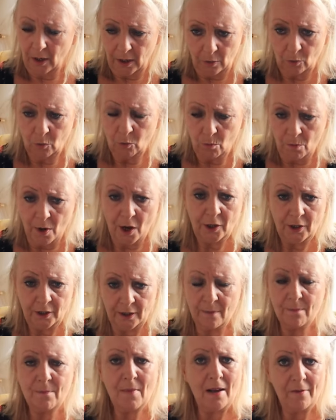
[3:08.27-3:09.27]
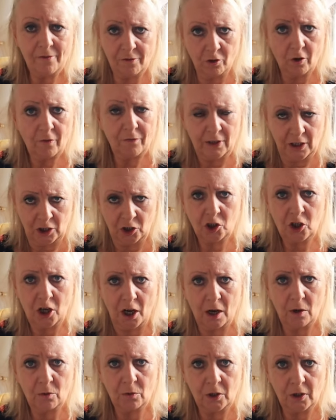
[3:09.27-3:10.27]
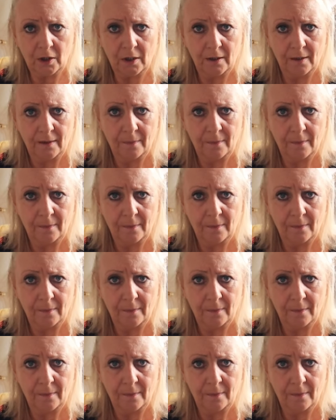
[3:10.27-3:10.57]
who murdered the mother of this child,